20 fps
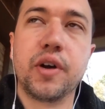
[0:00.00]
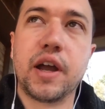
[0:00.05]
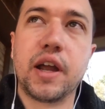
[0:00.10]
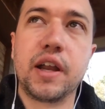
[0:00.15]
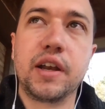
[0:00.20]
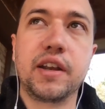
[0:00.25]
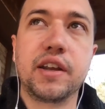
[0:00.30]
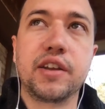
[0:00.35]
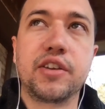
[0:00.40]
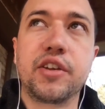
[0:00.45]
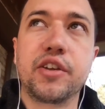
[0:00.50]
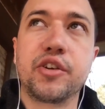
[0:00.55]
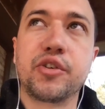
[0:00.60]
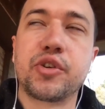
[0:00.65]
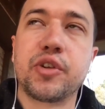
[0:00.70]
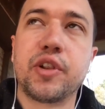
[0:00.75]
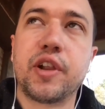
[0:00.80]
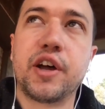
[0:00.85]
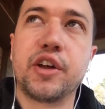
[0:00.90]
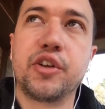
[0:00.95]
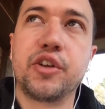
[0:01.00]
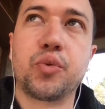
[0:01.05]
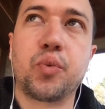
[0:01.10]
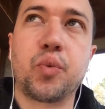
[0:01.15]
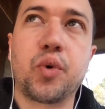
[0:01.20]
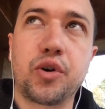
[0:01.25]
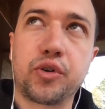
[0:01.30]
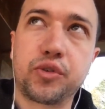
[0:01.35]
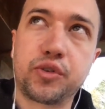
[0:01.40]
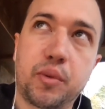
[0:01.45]
a decentralized
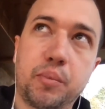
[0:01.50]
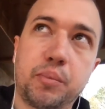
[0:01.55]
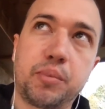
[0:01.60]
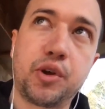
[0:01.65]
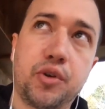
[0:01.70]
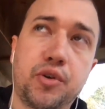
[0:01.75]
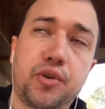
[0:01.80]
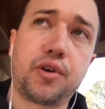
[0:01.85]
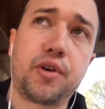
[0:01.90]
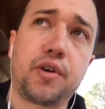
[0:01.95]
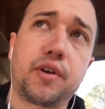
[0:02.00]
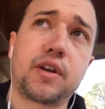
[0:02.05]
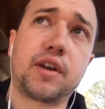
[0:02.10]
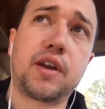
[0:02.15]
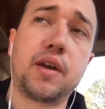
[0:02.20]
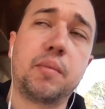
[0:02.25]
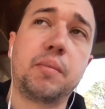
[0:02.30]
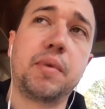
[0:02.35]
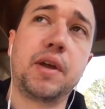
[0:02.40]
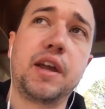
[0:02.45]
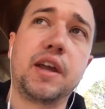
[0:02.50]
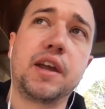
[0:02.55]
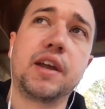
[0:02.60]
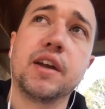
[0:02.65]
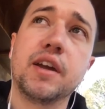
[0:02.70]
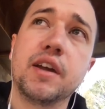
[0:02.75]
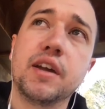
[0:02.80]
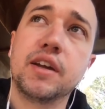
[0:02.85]
world computer can be